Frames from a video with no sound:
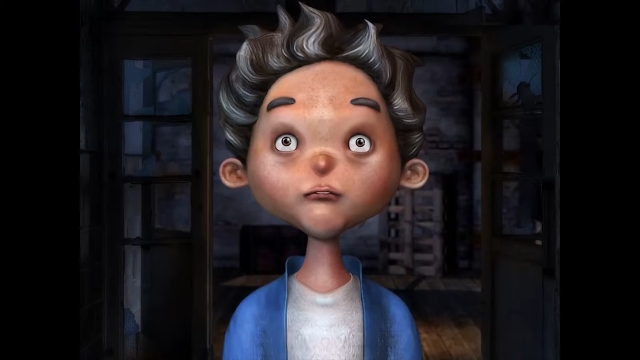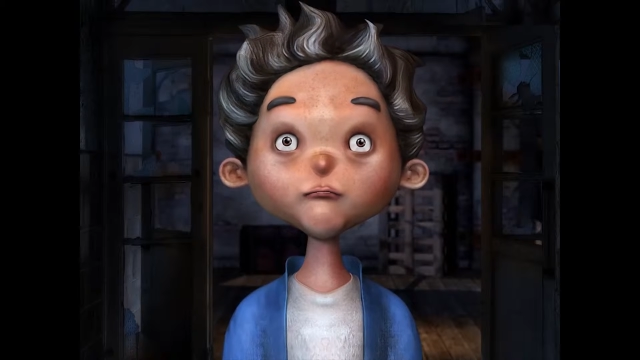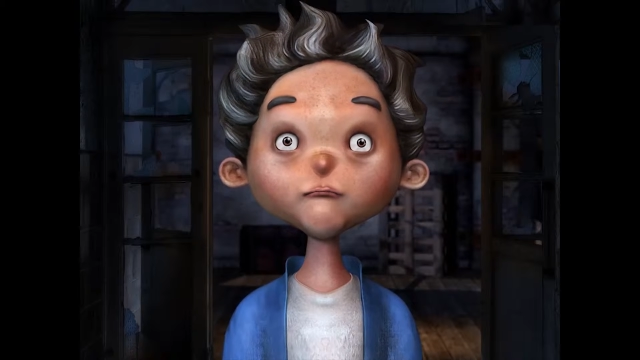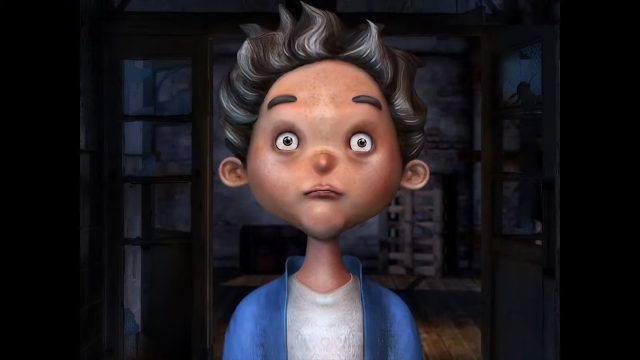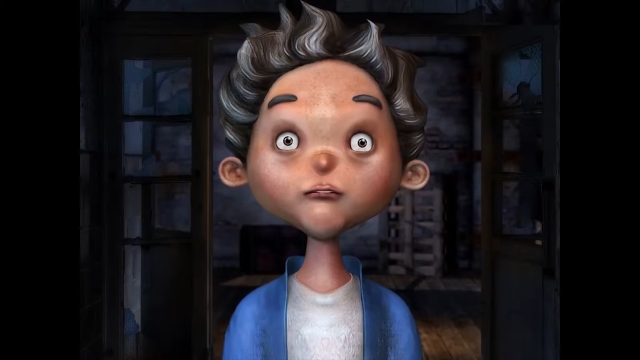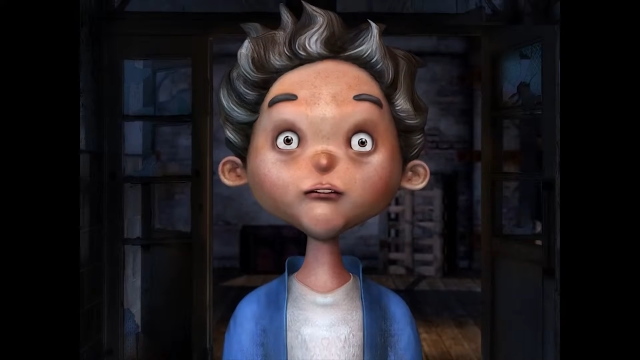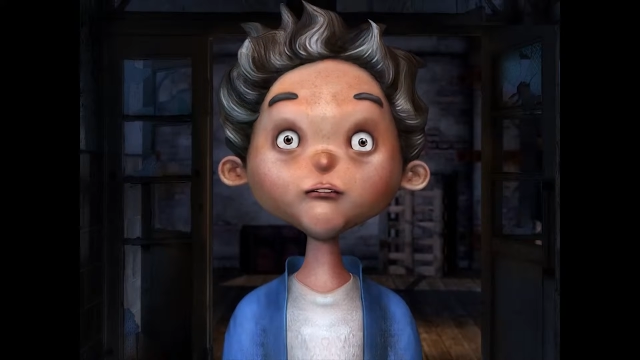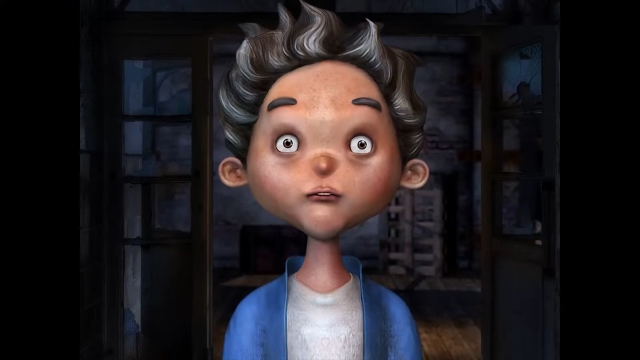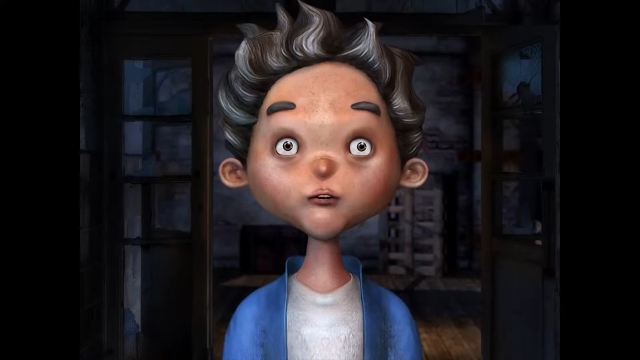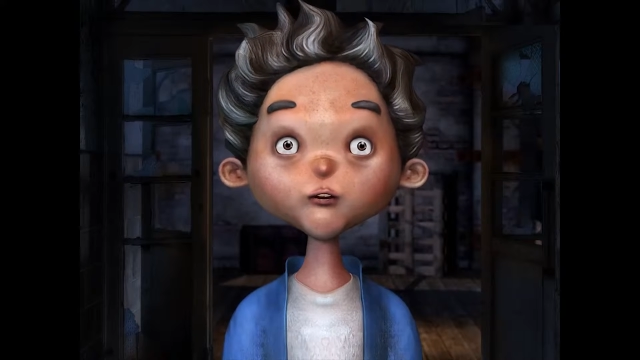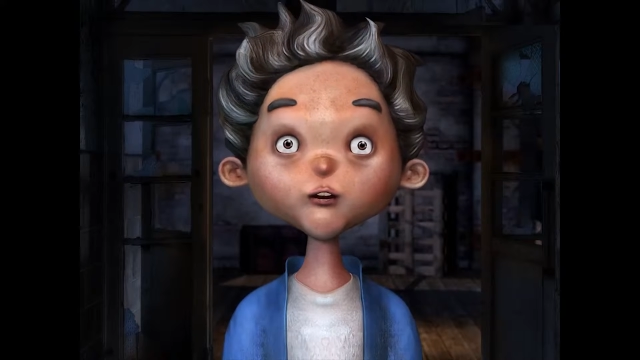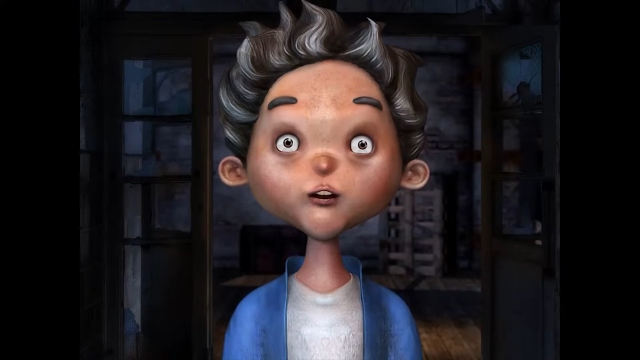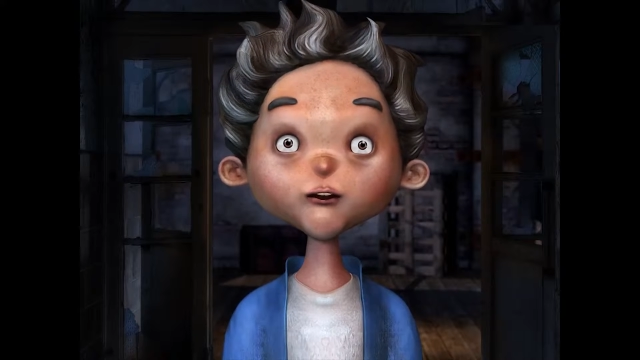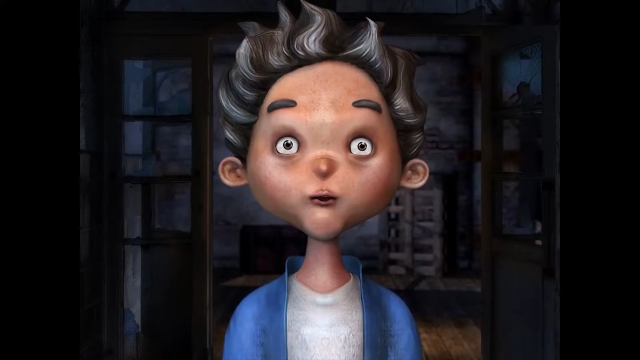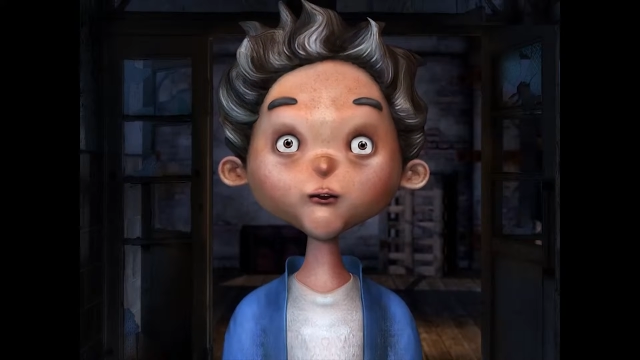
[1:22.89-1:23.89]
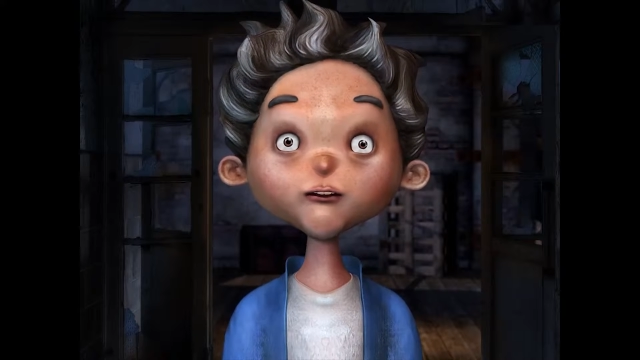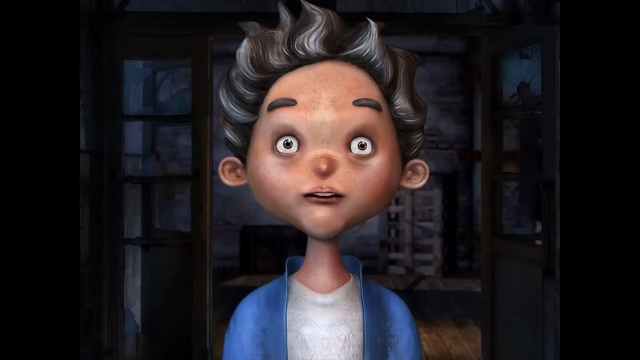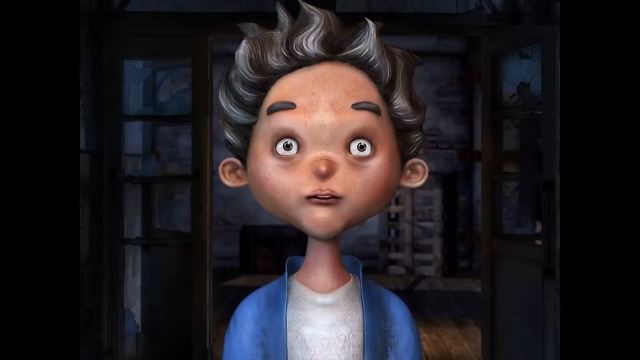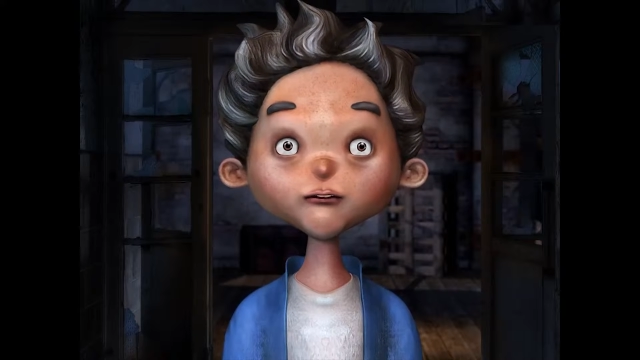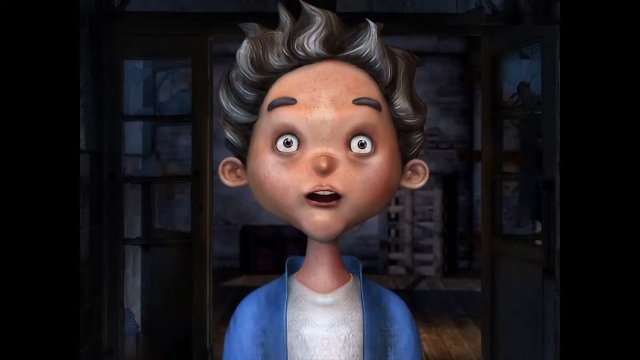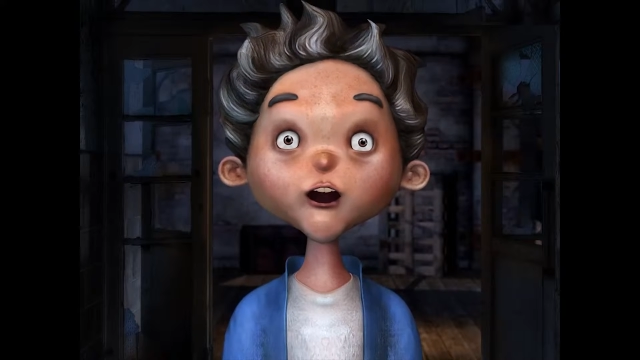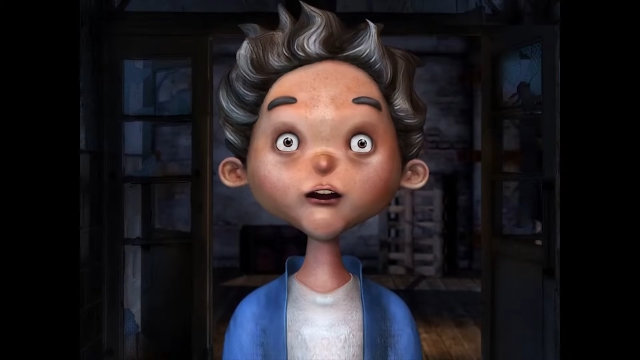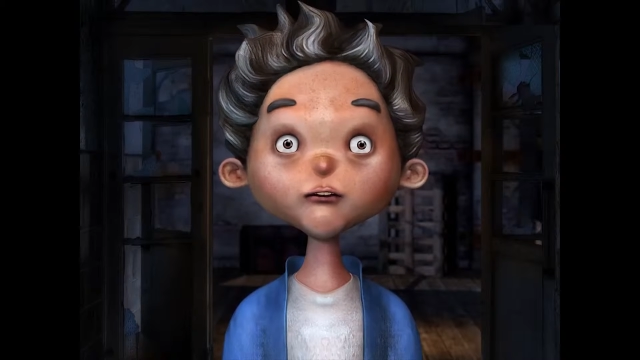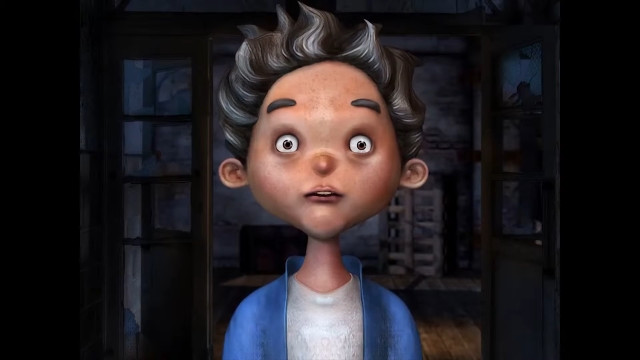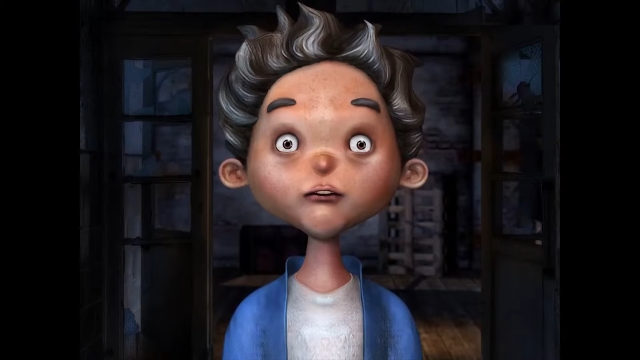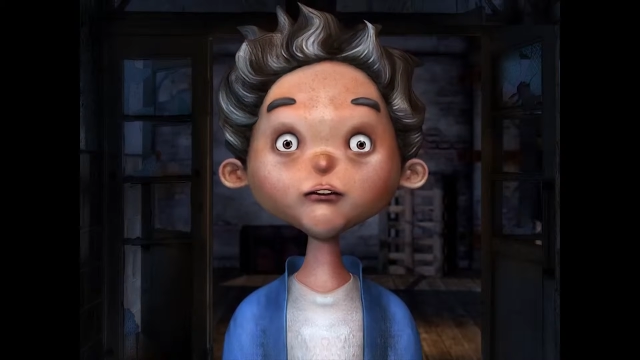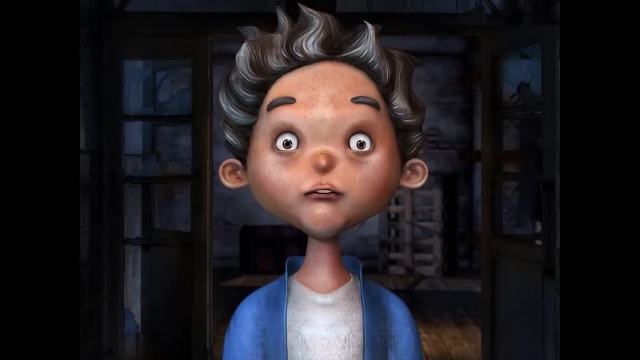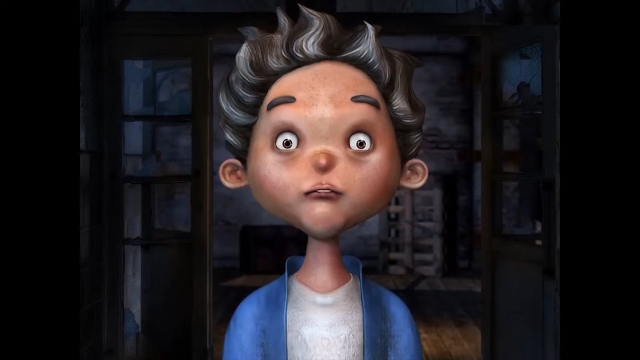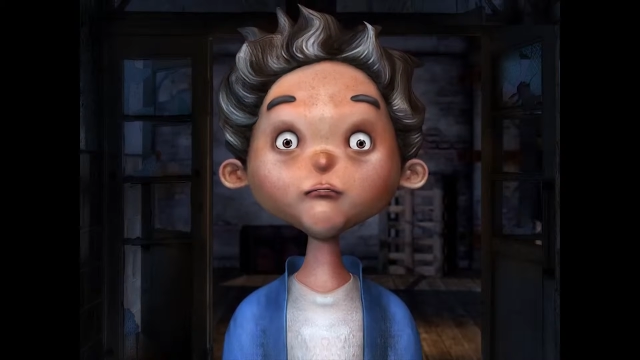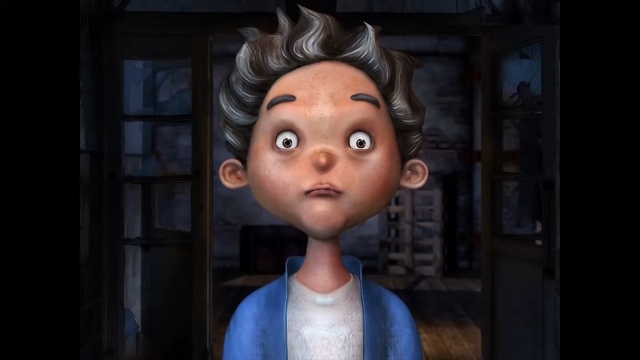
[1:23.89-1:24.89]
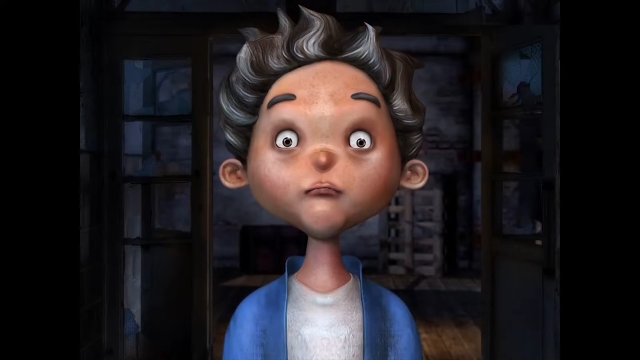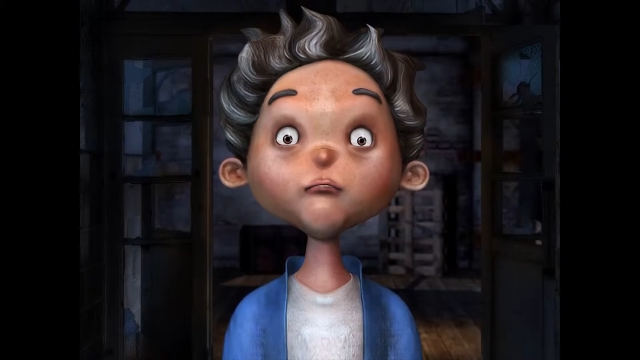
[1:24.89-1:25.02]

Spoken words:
and he will carry you across,